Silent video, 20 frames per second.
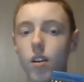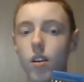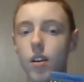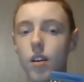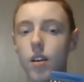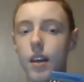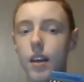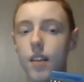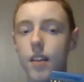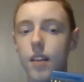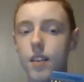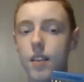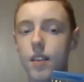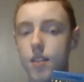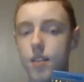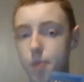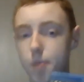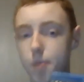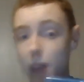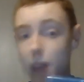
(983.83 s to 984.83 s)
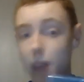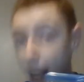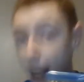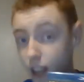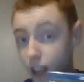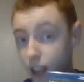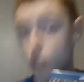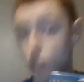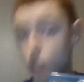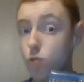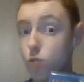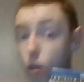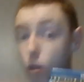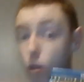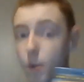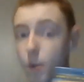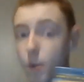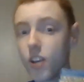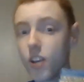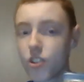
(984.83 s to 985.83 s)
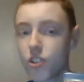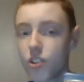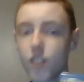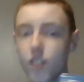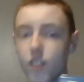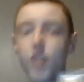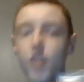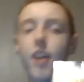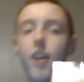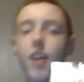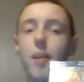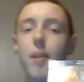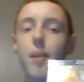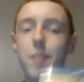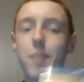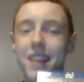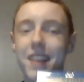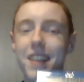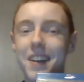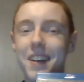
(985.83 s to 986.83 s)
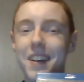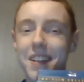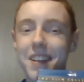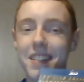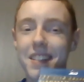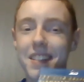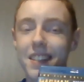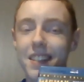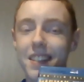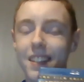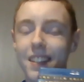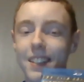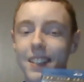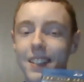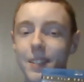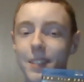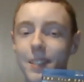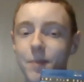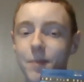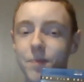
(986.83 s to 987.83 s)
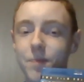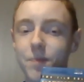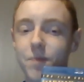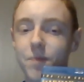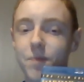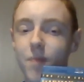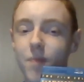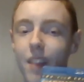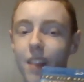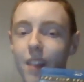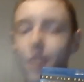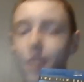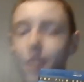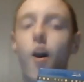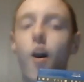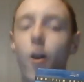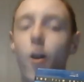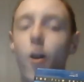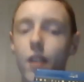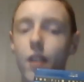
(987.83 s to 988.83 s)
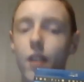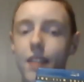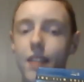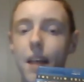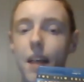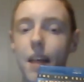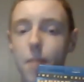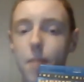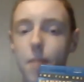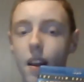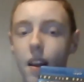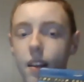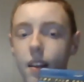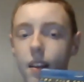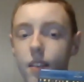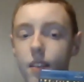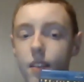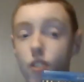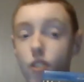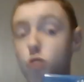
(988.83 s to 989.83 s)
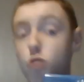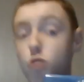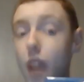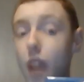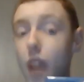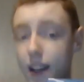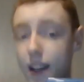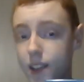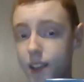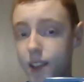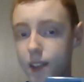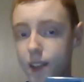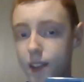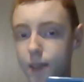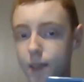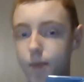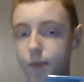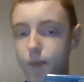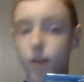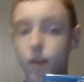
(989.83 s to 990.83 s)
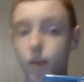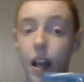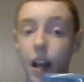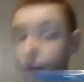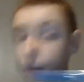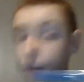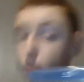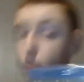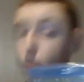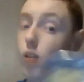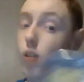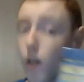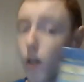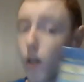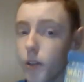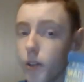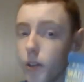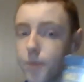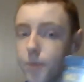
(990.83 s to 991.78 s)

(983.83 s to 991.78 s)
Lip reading: in this black and chrome edition, because there aren't that many distractions like the color.